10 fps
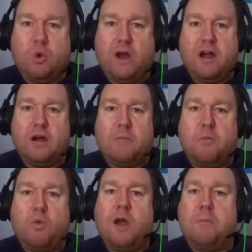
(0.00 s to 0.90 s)
where
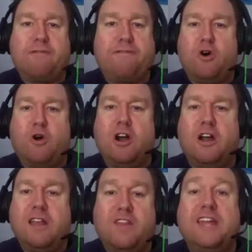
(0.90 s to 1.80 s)
that, where
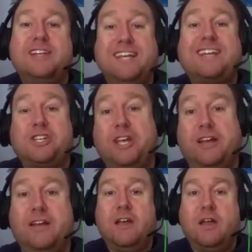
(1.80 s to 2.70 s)
before the
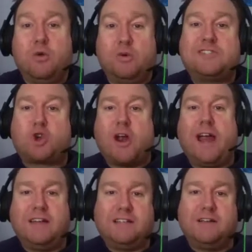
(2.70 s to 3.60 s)
addiction was
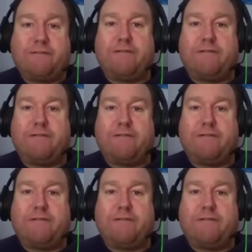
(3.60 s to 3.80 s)
trying okay. to yeah.